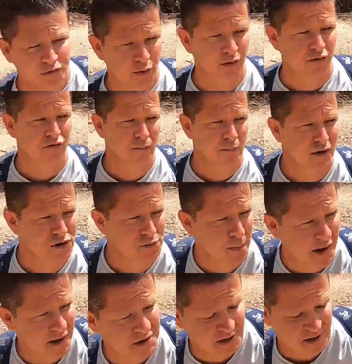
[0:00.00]
do our utmost
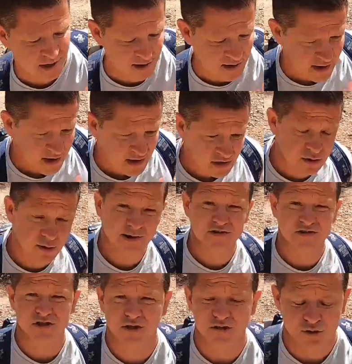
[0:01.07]
best to
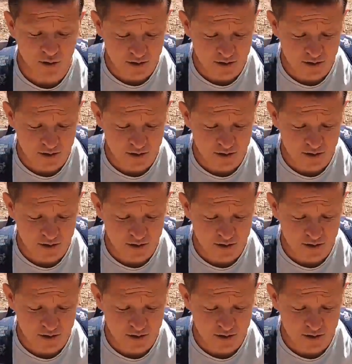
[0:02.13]
answer those